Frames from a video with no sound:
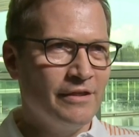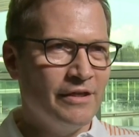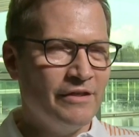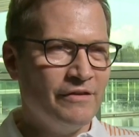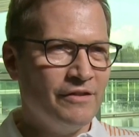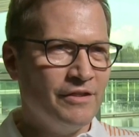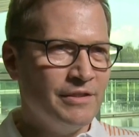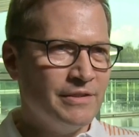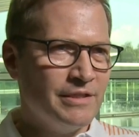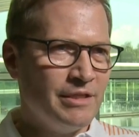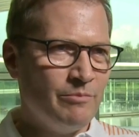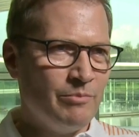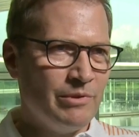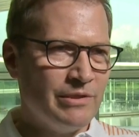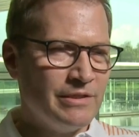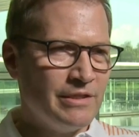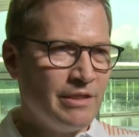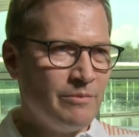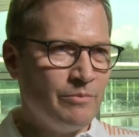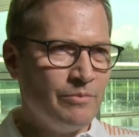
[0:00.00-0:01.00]
I think step by
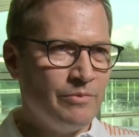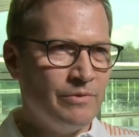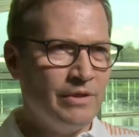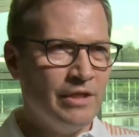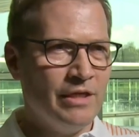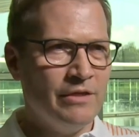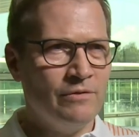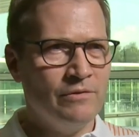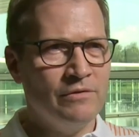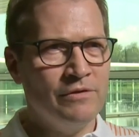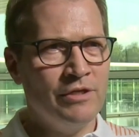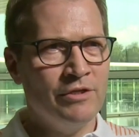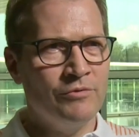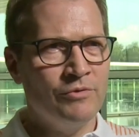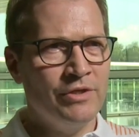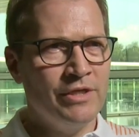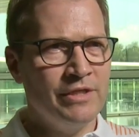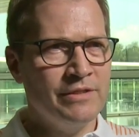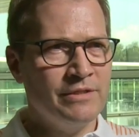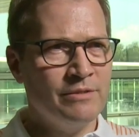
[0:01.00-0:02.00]
step we get all the
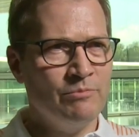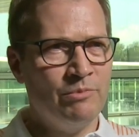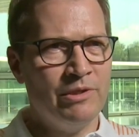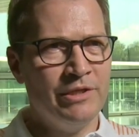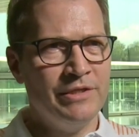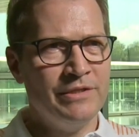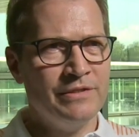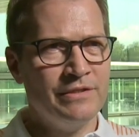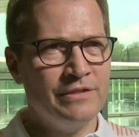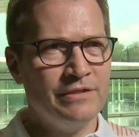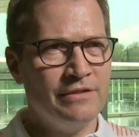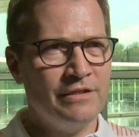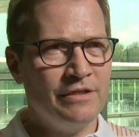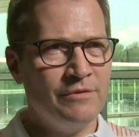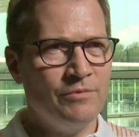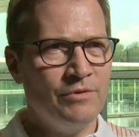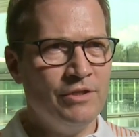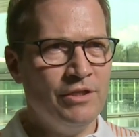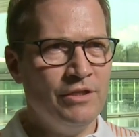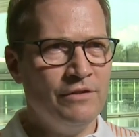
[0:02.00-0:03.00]
ingredients in place that
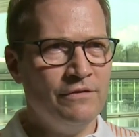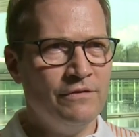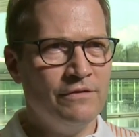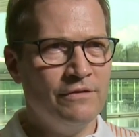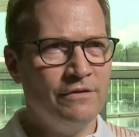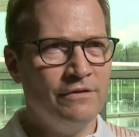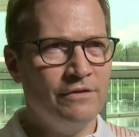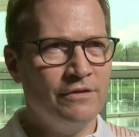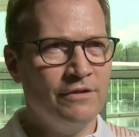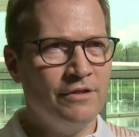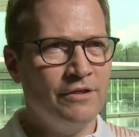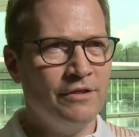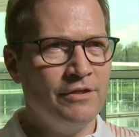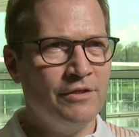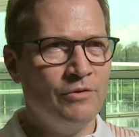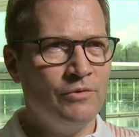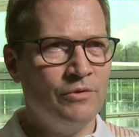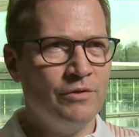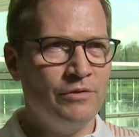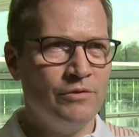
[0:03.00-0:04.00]
we need
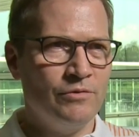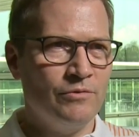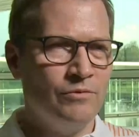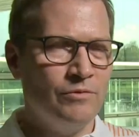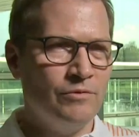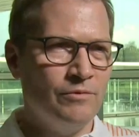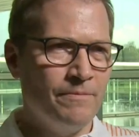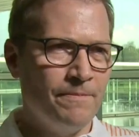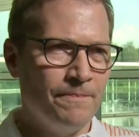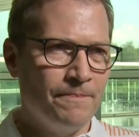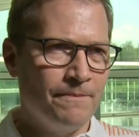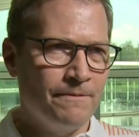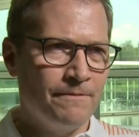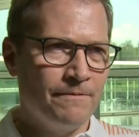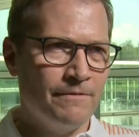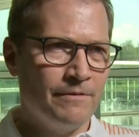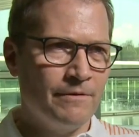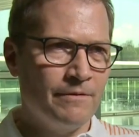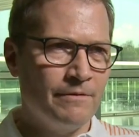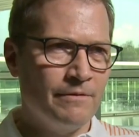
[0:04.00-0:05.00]
in order to
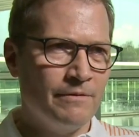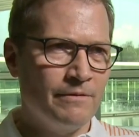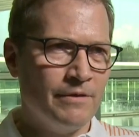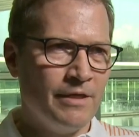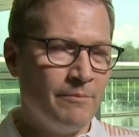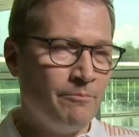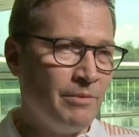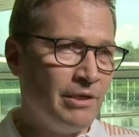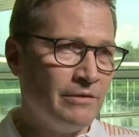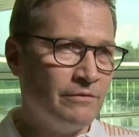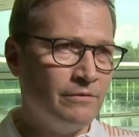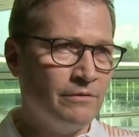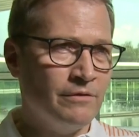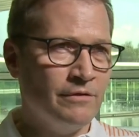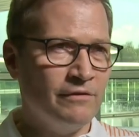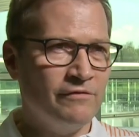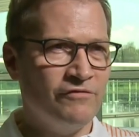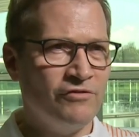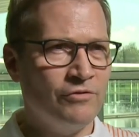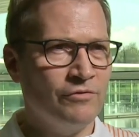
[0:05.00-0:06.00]
get back to
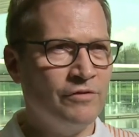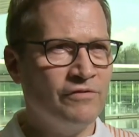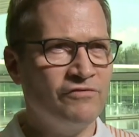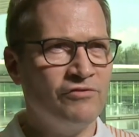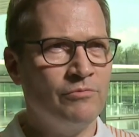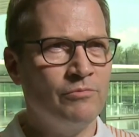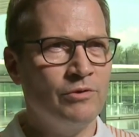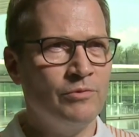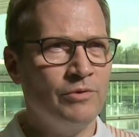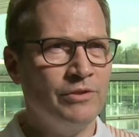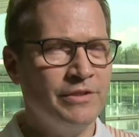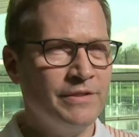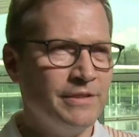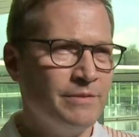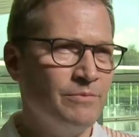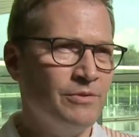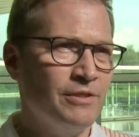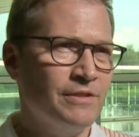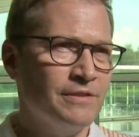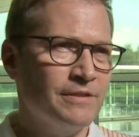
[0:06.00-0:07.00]
the front in Formula 1 in
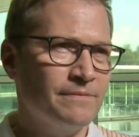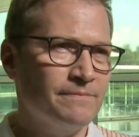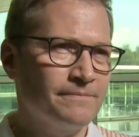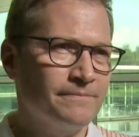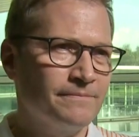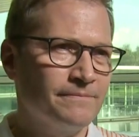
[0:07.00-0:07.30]
some years.